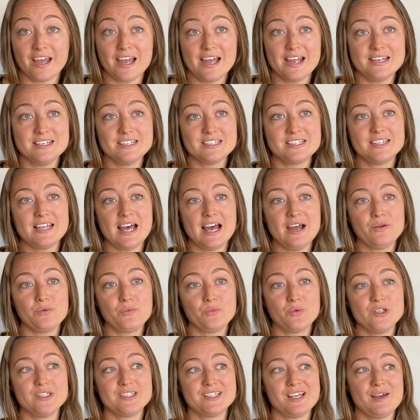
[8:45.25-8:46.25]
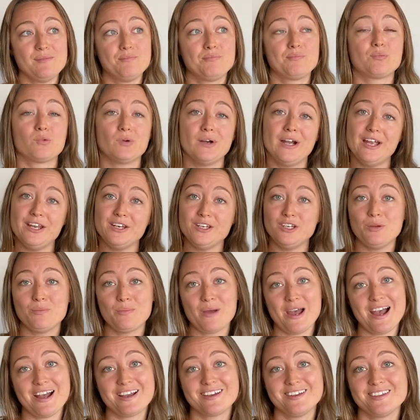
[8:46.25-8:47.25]
And that was a brand new
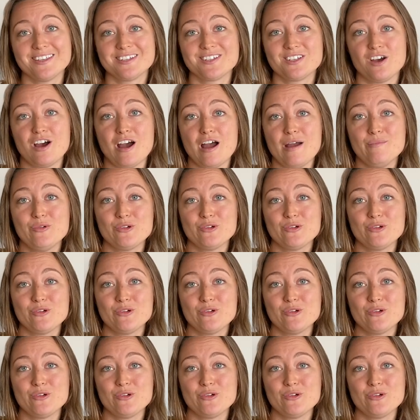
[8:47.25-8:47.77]
pack at the time. It